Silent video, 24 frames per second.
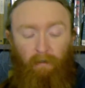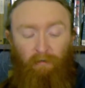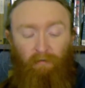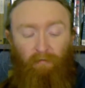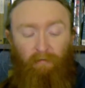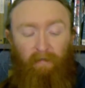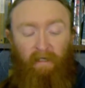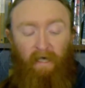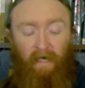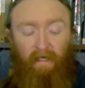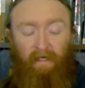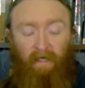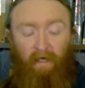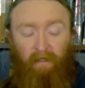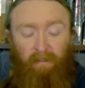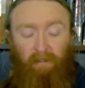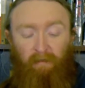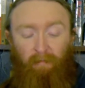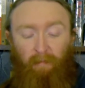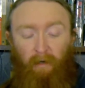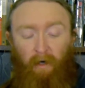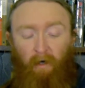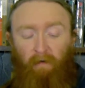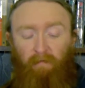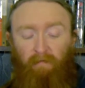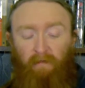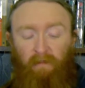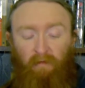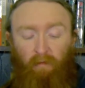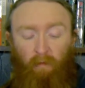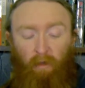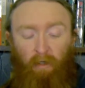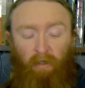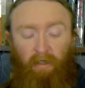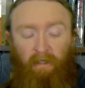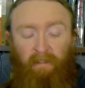You cannot depart
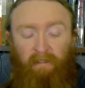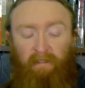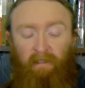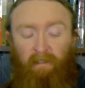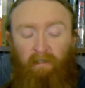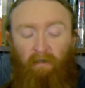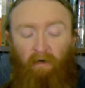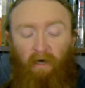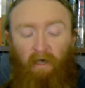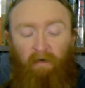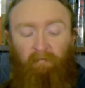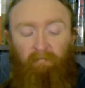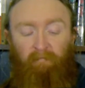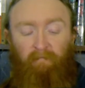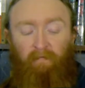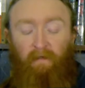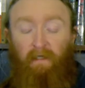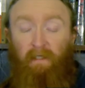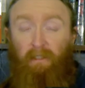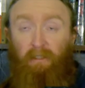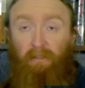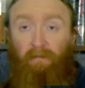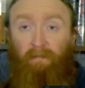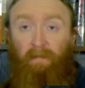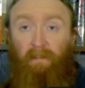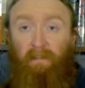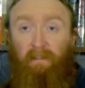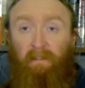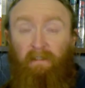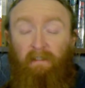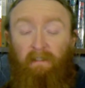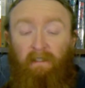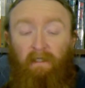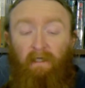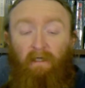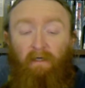this world until your unfinished
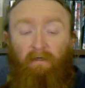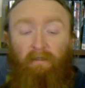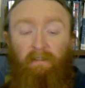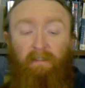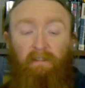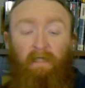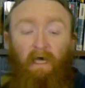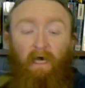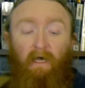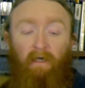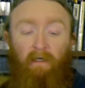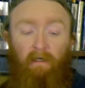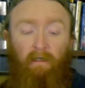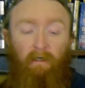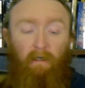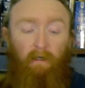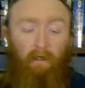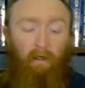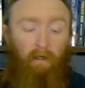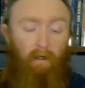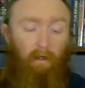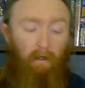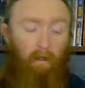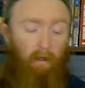business here is done."